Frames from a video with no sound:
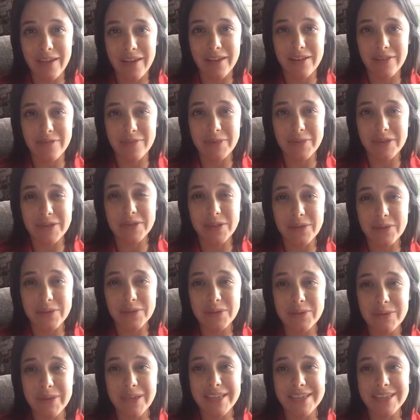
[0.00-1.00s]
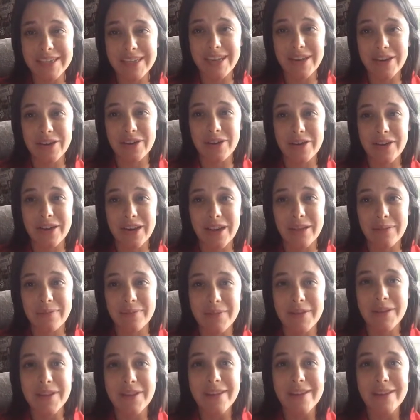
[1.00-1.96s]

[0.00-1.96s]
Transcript: and have been so sweet and tender, and I'm